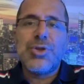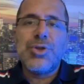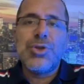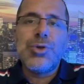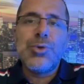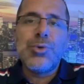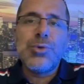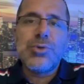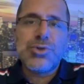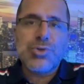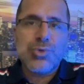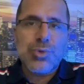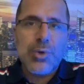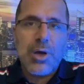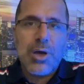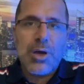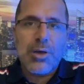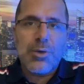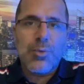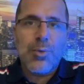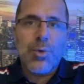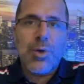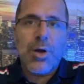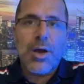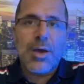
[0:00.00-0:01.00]
the
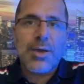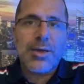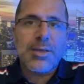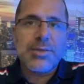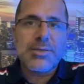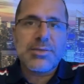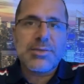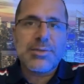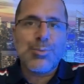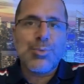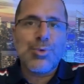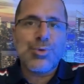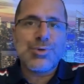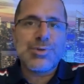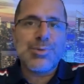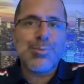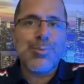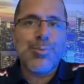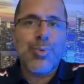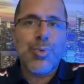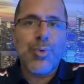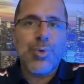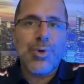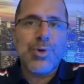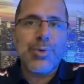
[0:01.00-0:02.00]
Neutron rocket is the most
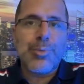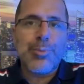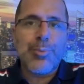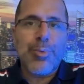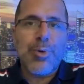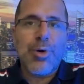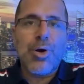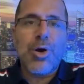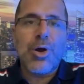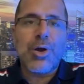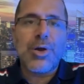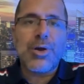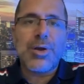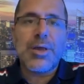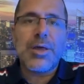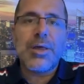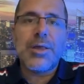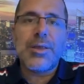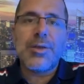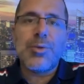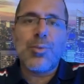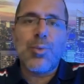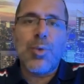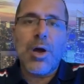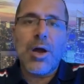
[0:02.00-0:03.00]
important part,
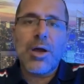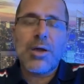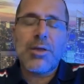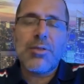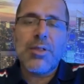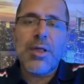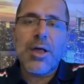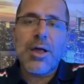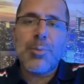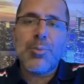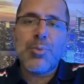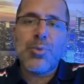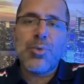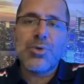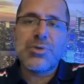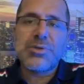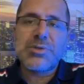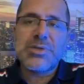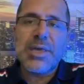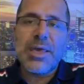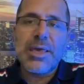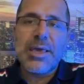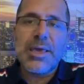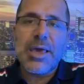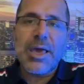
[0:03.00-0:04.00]
and Rocket Lab will
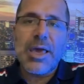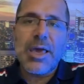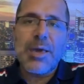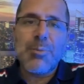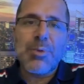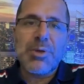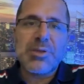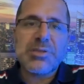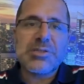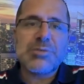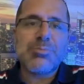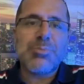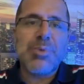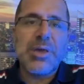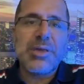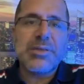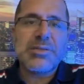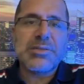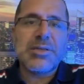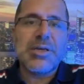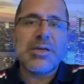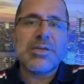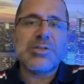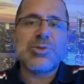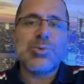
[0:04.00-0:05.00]
take aim at
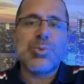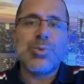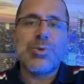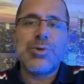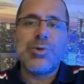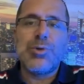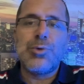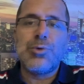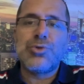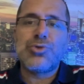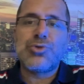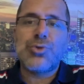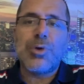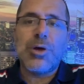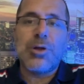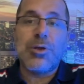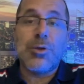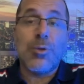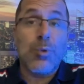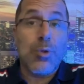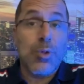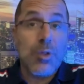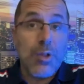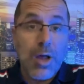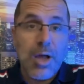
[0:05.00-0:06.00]
SpaceX with
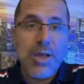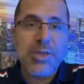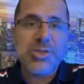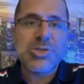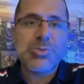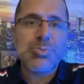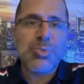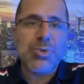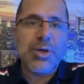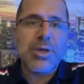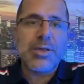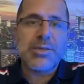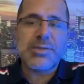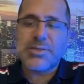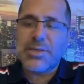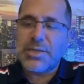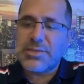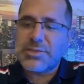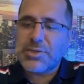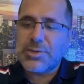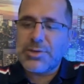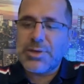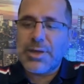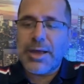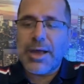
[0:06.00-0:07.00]
Neutron launch plans.
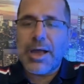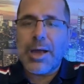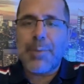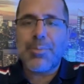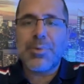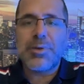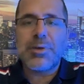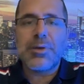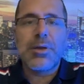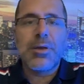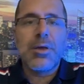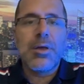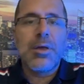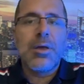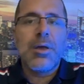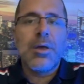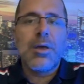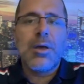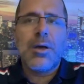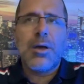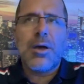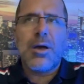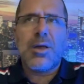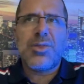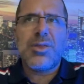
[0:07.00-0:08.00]
That's going to happen,
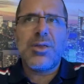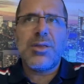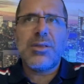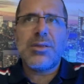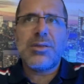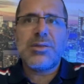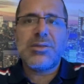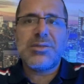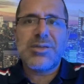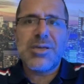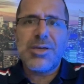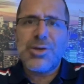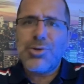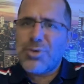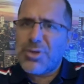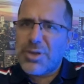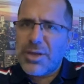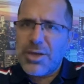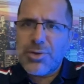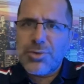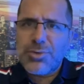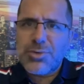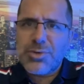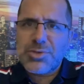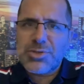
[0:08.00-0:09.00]
I think, this year,
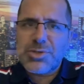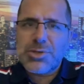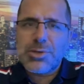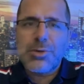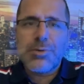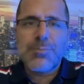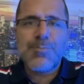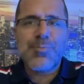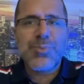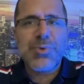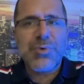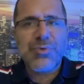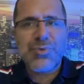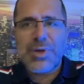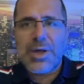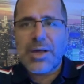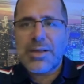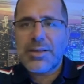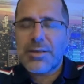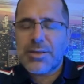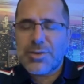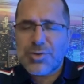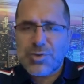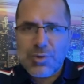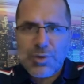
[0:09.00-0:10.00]
later this year, if
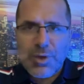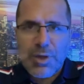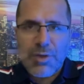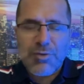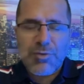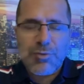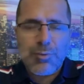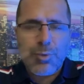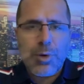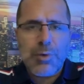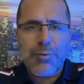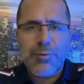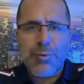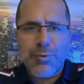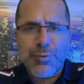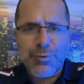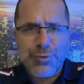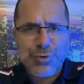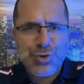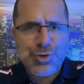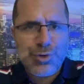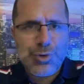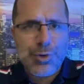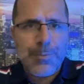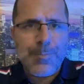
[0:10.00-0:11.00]
not 2024
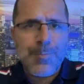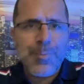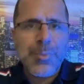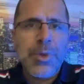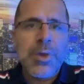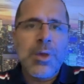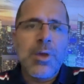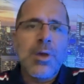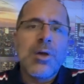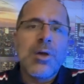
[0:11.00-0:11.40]
for sure.